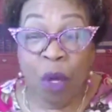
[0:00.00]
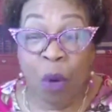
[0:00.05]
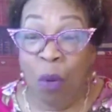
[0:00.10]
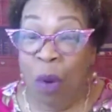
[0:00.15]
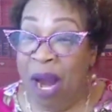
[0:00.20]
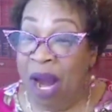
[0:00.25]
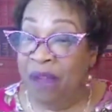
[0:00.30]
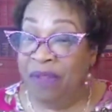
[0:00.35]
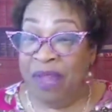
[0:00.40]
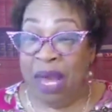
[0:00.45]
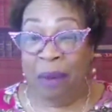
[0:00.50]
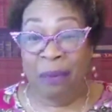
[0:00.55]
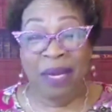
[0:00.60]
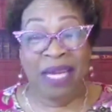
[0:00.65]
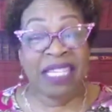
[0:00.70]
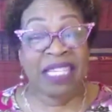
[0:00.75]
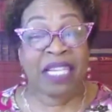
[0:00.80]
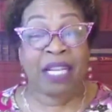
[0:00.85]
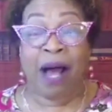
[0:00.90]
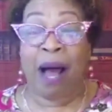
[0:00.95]
where there
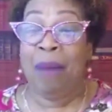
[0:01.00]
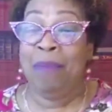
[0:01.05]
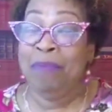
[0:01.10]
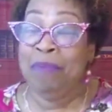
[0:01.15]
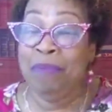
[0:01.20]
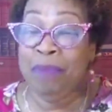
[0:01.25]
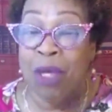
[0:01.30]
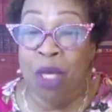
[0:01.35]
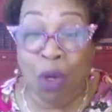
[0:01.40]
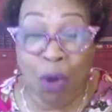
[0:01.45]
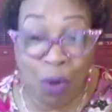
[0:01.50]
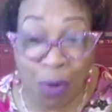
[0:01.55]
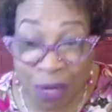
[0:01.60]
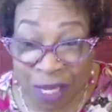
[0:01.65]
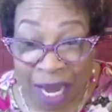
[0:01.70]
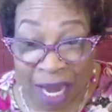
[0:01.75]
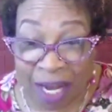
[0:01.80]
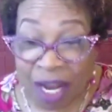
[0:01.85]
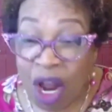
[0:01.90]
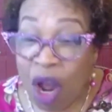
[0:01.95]
is
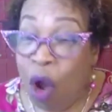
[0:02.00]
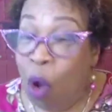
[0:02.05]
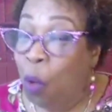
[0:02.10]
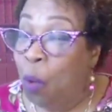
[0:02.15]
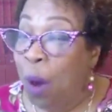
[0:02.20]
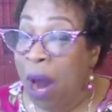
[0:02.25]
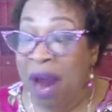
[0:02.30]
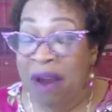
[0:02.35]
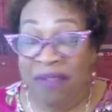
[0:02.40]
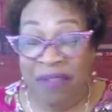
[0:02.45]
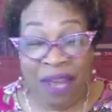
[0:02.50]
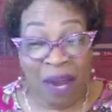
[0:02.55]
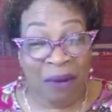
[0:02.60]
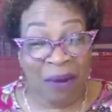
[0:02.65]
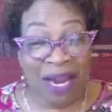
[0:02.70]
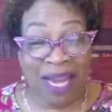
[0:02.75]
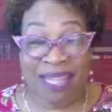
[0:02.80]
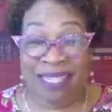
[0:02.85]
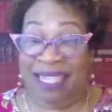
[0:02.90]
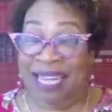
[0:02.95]
communion, where there
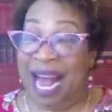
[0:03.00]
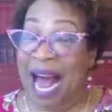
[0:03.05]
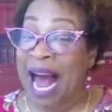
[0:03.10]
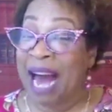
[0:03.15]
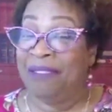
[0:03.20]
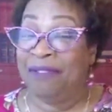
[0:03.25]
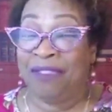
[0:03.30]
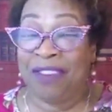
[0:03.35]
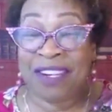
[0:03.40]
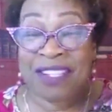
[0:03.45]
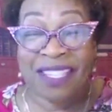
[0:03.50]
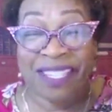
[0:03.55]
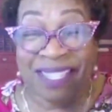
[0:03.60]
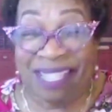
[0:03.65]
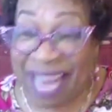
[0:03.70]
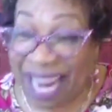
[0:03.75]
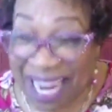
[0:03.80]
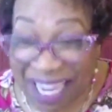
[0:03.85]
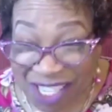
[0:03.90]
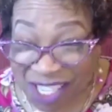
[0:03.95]
is
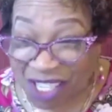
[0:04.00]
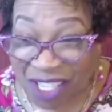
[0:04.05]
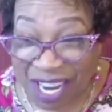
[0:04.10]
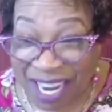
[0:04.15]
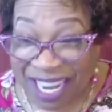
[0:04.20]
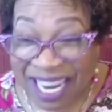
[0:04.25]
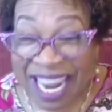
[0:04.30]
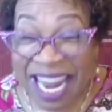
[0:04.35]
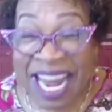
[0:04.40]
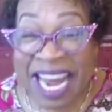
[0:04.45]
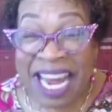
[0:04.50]
conversation.